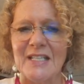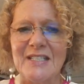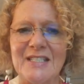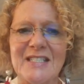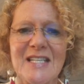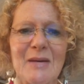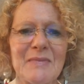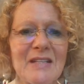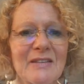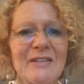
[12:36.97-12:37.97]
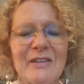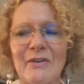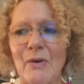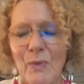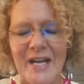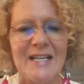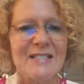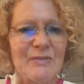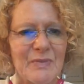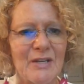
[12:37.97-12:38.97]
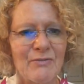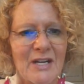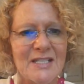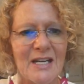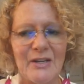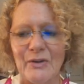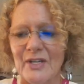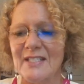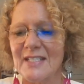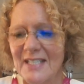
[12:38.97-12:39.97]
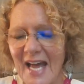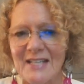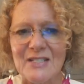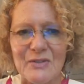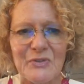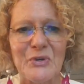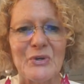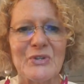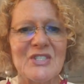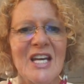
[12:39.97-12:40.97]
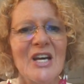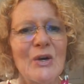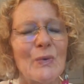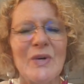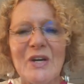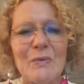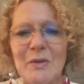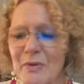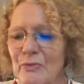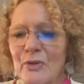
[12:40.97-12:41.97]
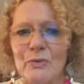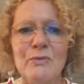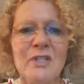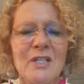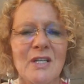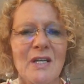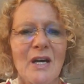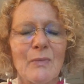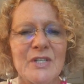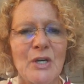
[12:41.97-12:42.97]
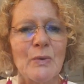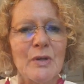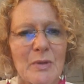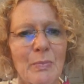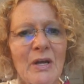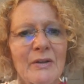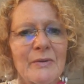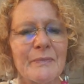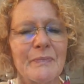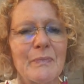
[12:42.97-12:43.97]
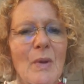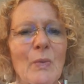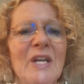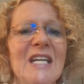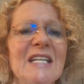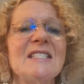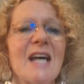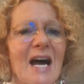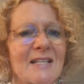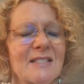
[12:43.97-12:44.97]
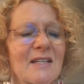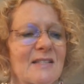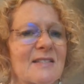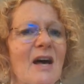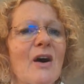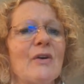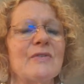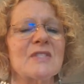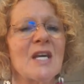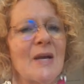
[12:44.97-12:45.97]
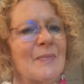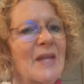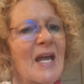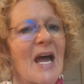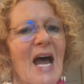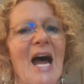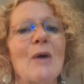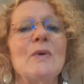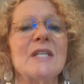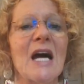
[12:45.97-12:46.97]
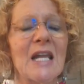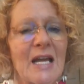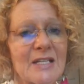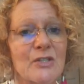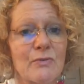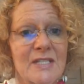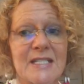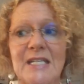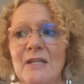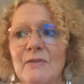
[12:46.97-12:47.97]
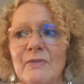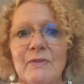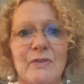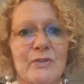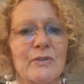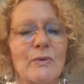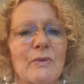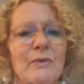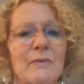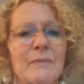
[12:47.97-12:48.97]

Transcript: does that mean that there are ways of being radically honest? Yes, of course. We don't want to be rude and we don't want to be blunt. We need to ask ourselves, how would I like to receive the truth?